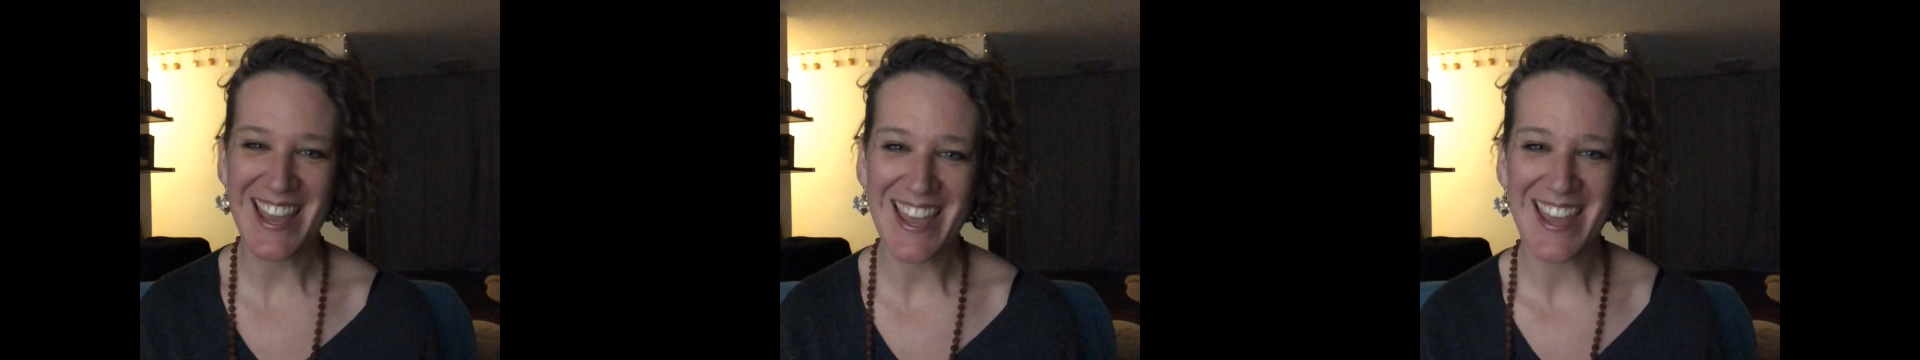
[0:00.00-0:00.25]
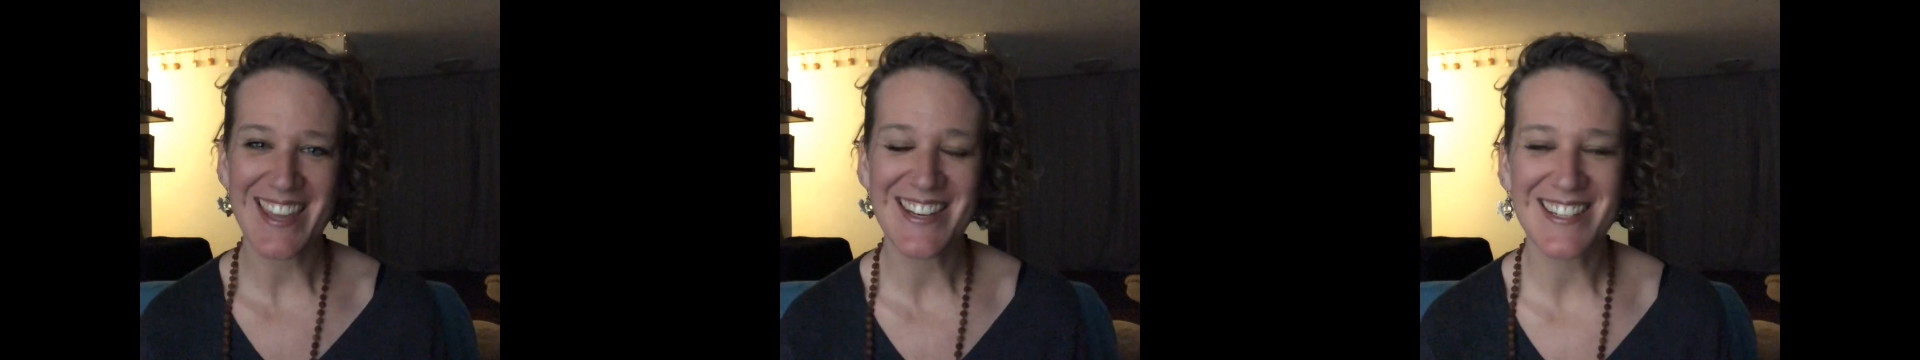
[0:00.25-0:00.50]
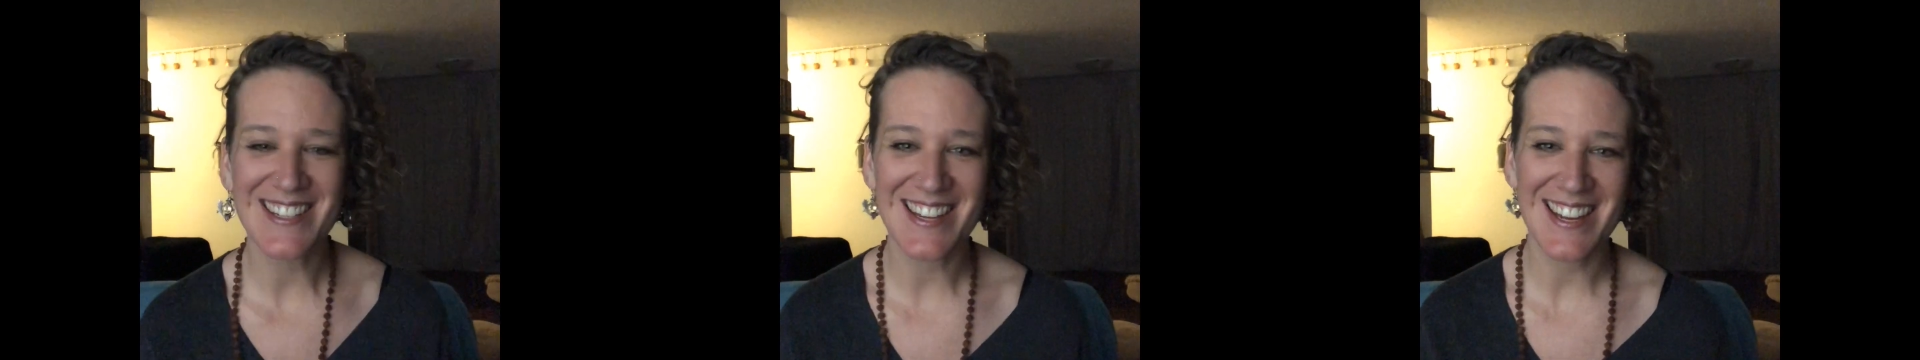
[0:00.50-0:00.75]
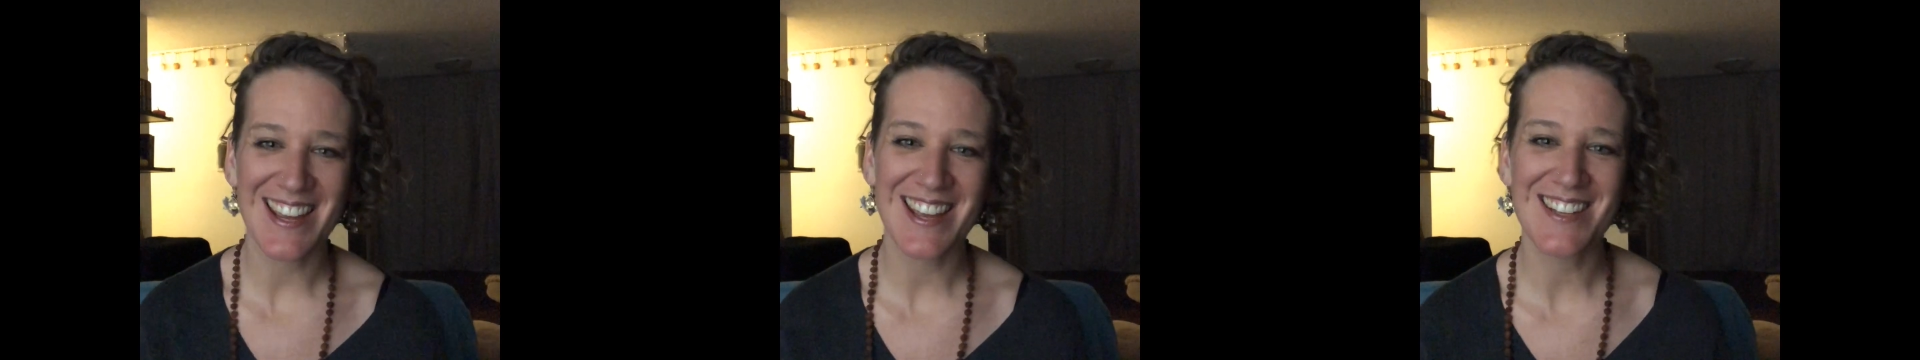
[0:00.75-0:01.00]

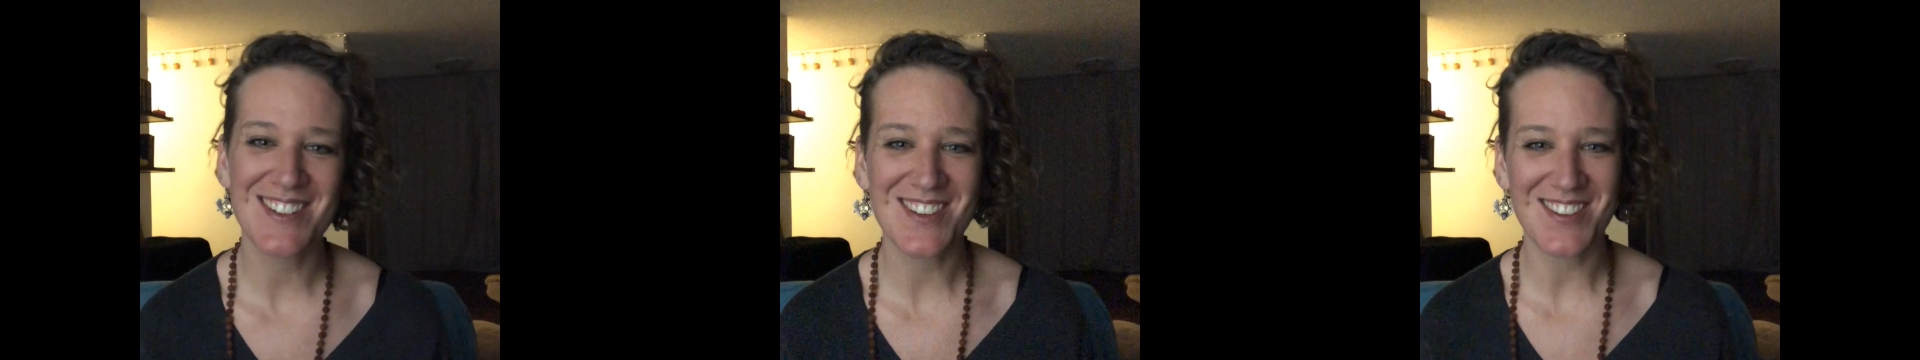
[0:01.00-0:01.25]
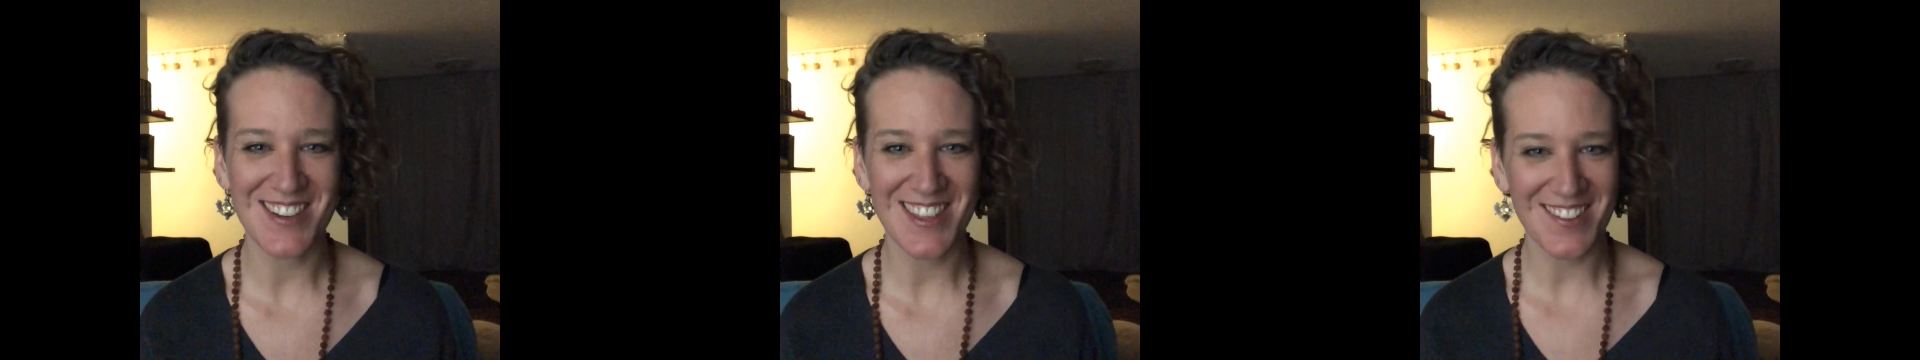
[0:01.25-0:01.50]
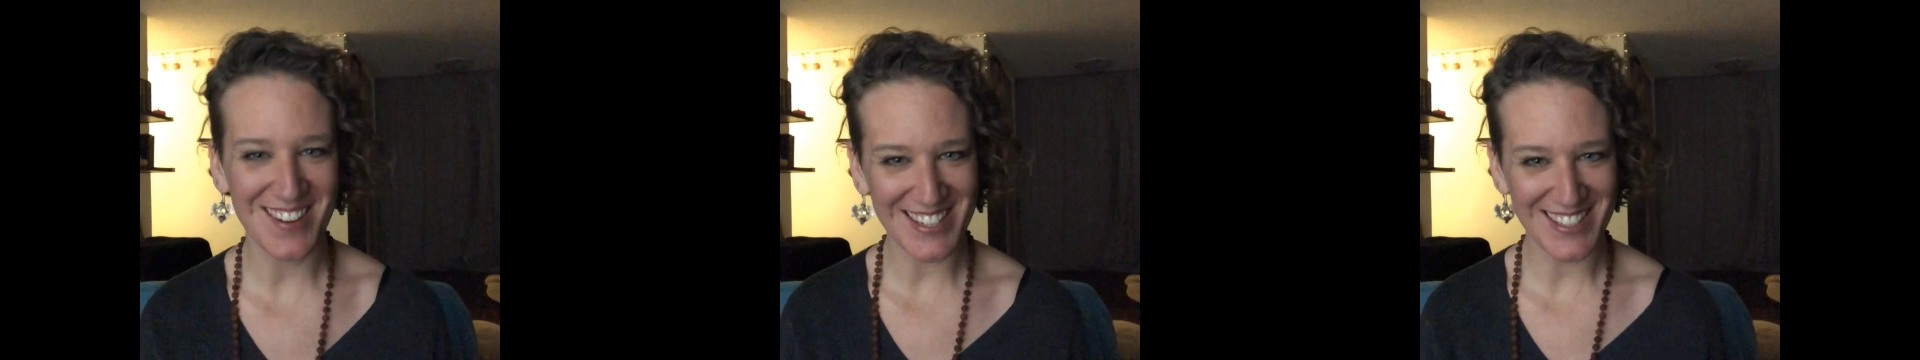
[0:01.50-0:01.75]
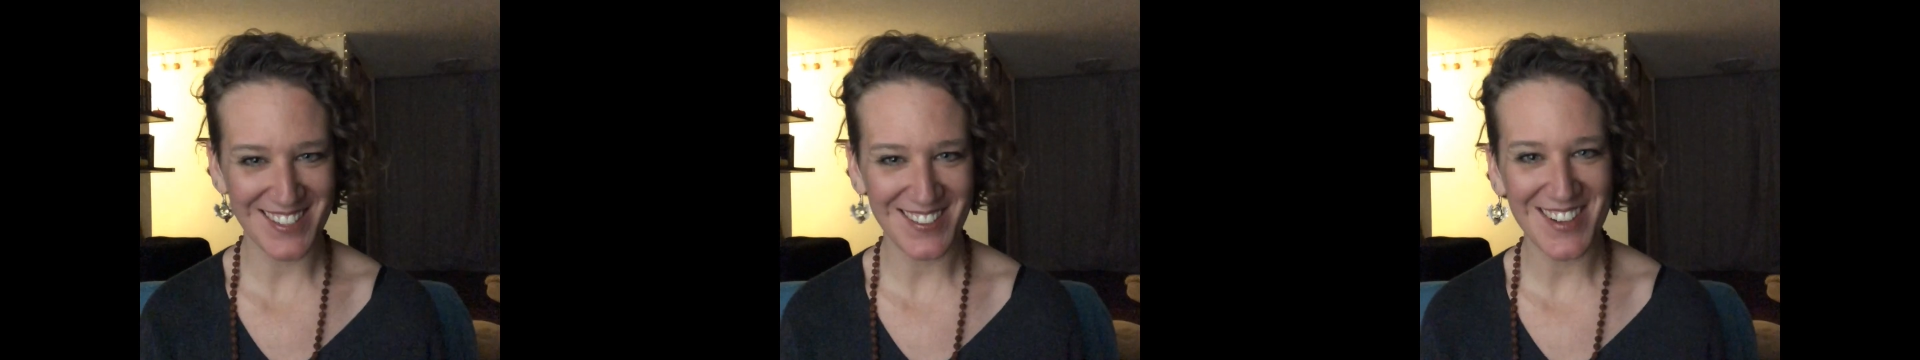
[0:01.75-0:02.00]
and enjoy the
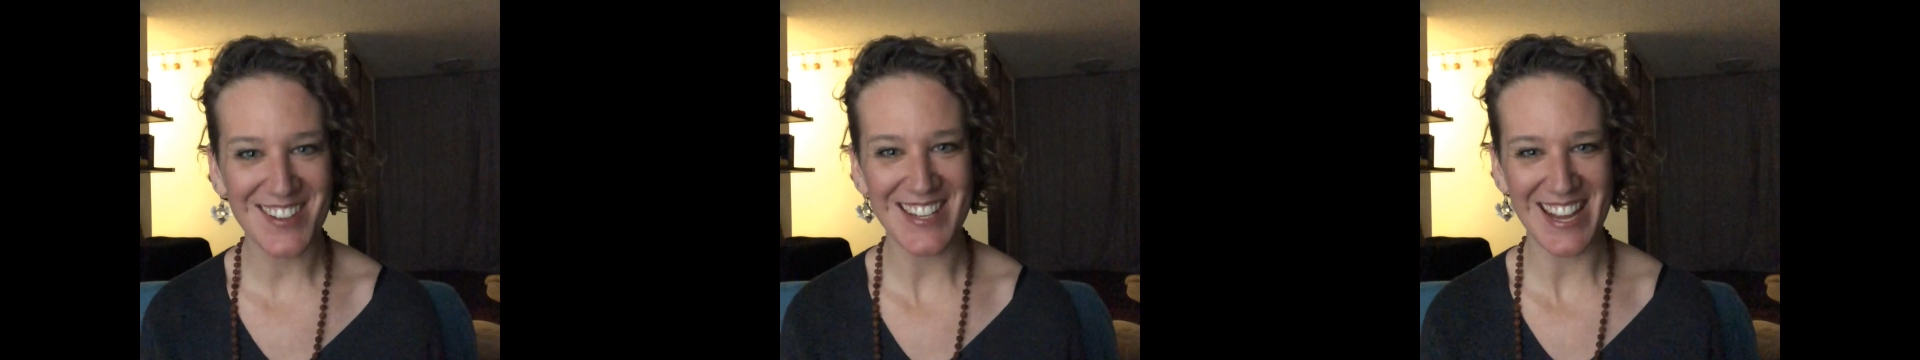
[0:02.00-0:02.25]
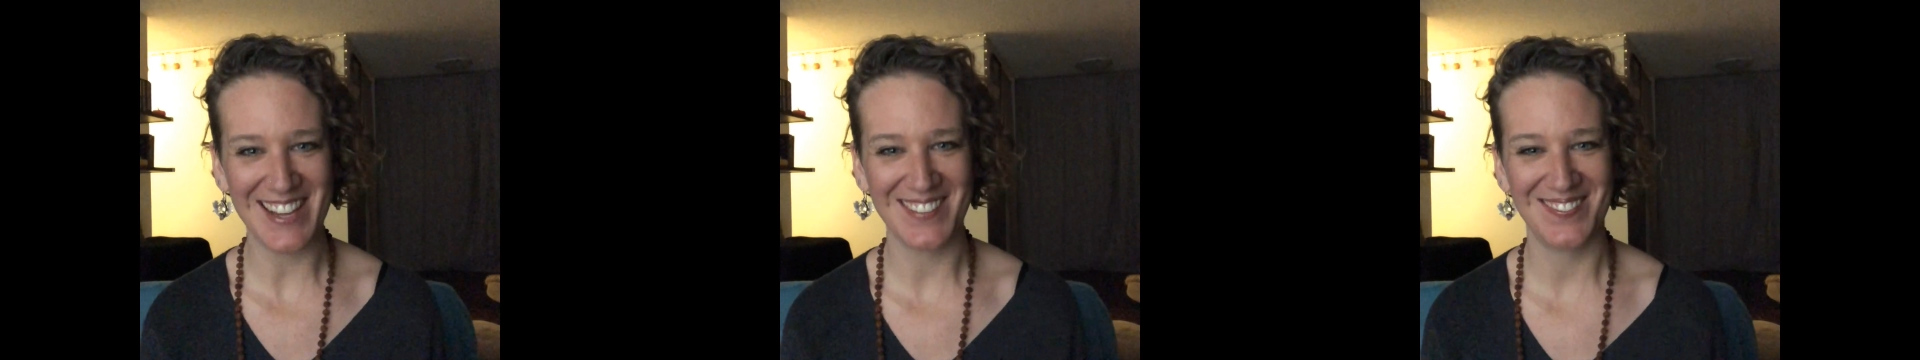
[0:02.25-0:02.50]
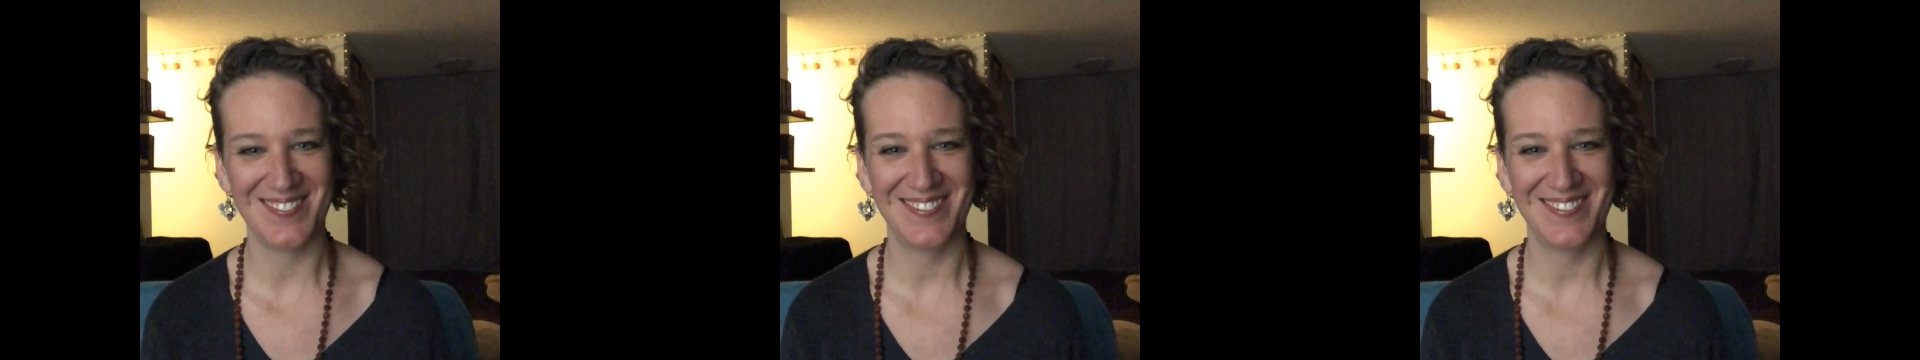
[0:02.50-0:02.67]
rest of your day.